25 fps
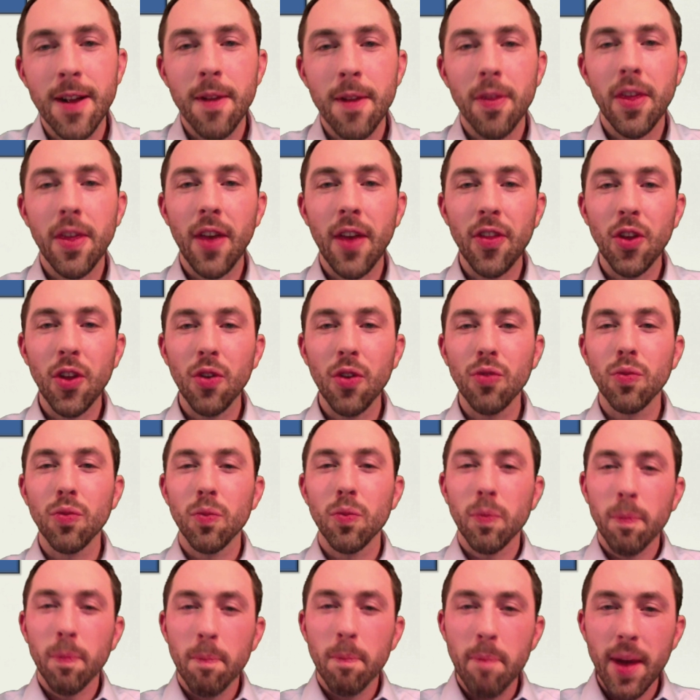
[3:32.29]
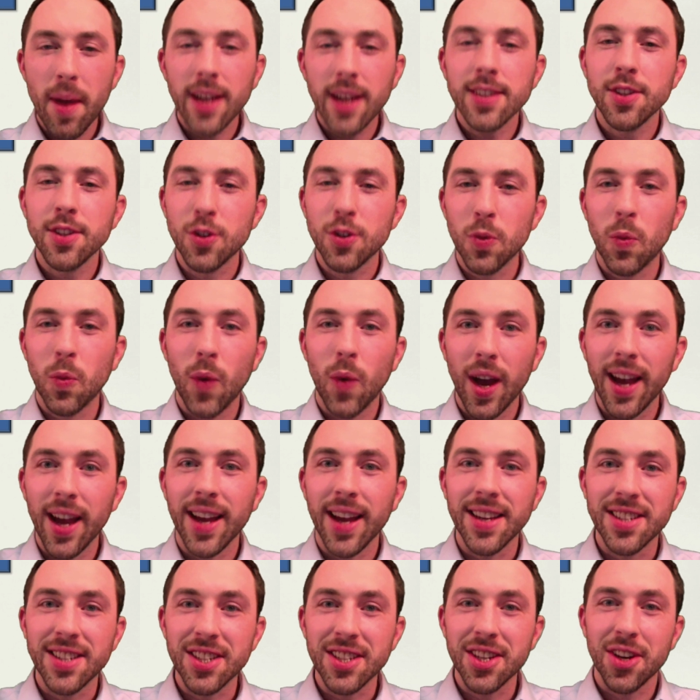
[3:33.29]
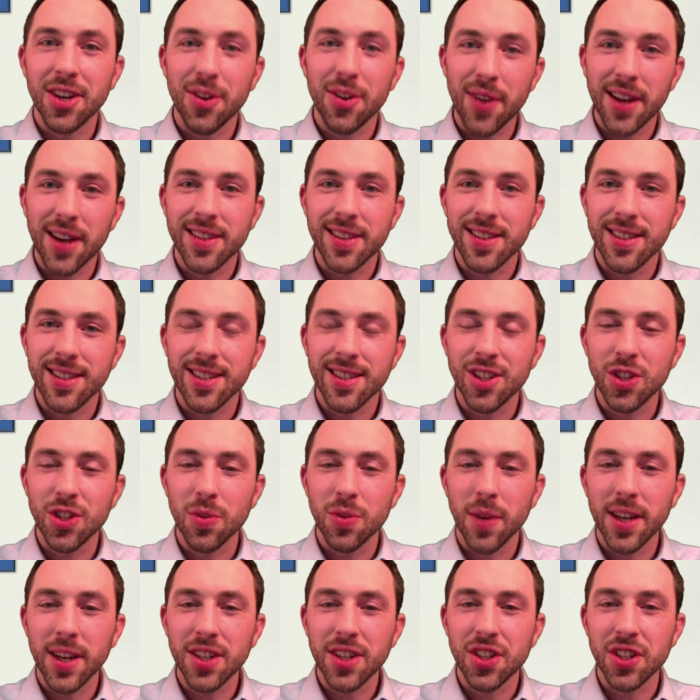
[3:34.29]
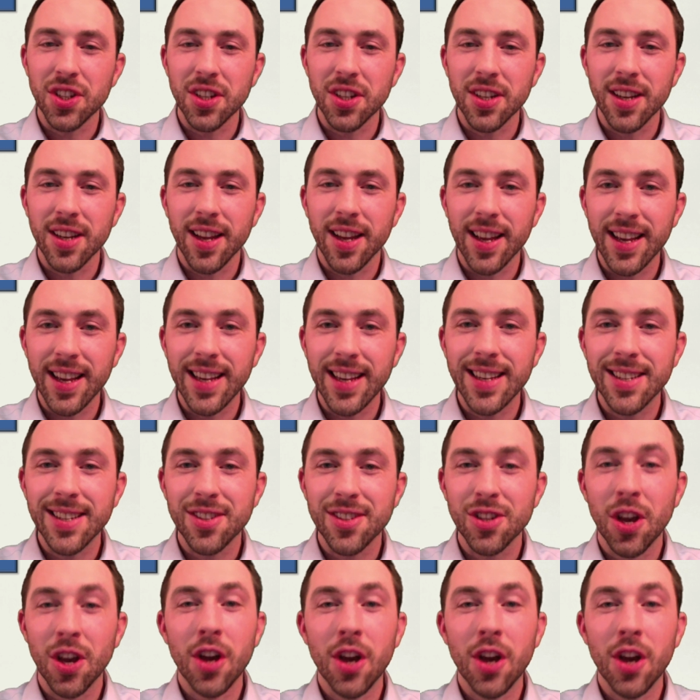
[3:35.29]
then the best way to correct the situation is